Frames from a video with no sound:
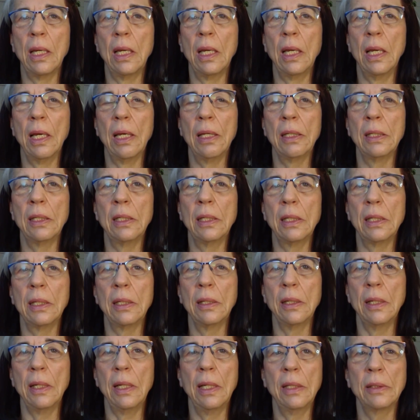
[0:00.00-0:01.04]
and
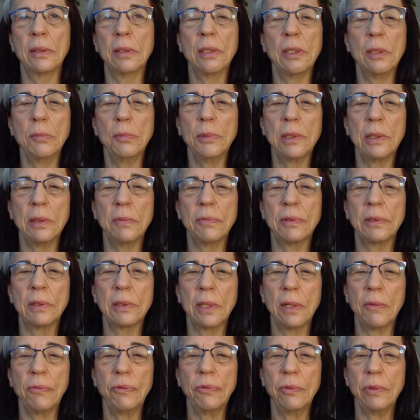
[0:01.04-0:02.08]
in terms of
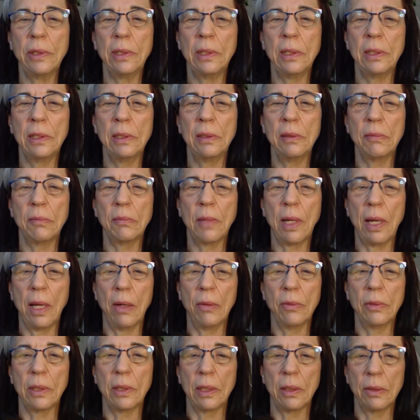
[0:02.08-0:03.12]
suffering
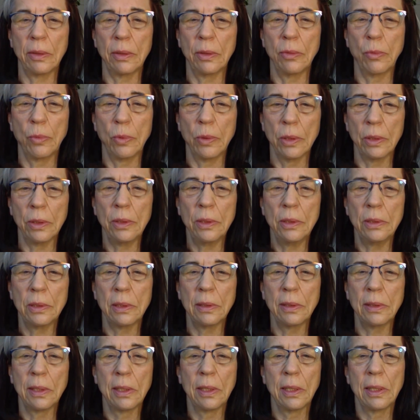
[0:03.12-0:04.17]
out there in the world,
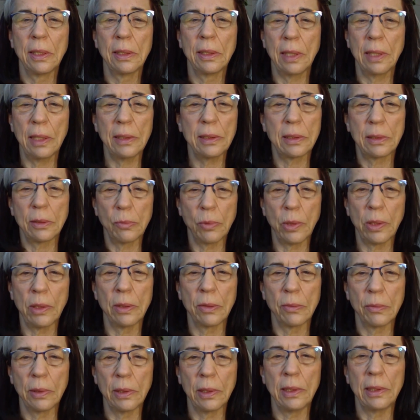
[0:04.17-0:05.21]
that's the one
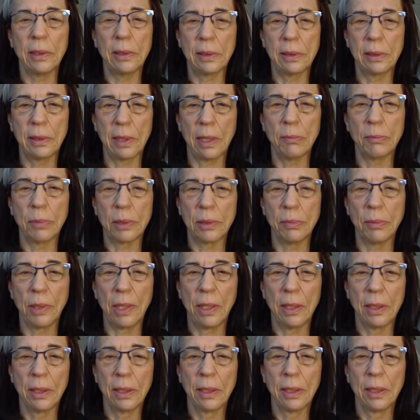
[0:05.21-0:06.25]
that really stumps
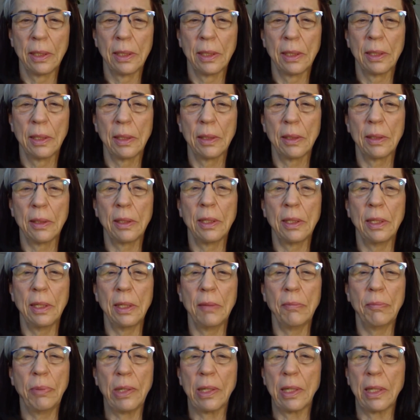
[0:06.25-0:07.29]
me
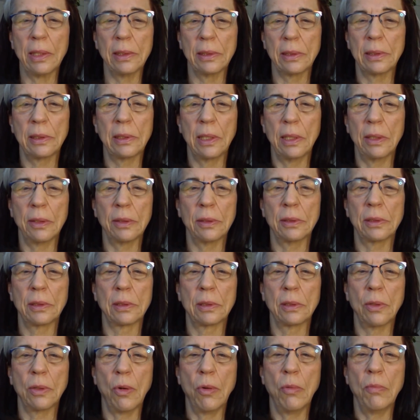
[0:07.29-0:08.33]
because there's
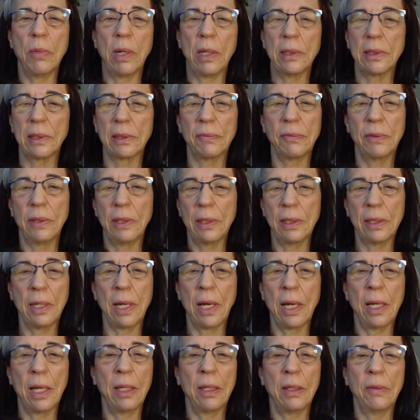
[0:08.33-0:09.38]
so much of it, and
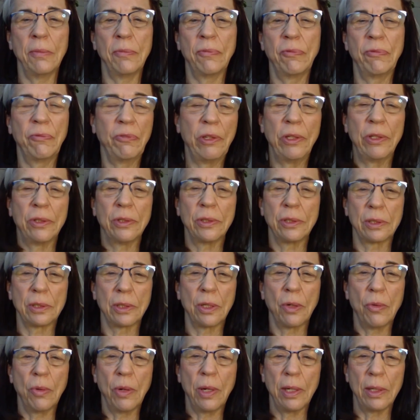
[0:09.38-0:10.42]
I feel
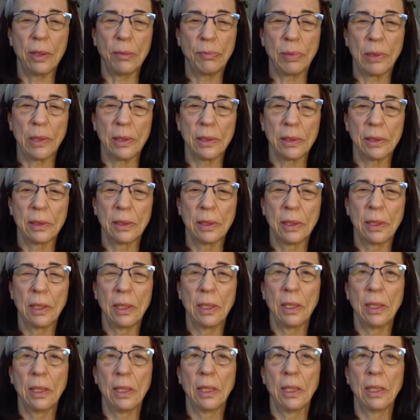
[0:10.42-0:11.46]
so helpless.
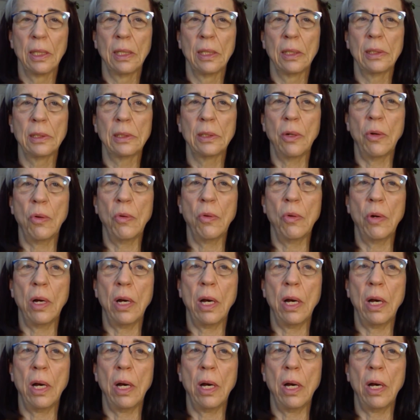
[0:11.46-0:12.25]
So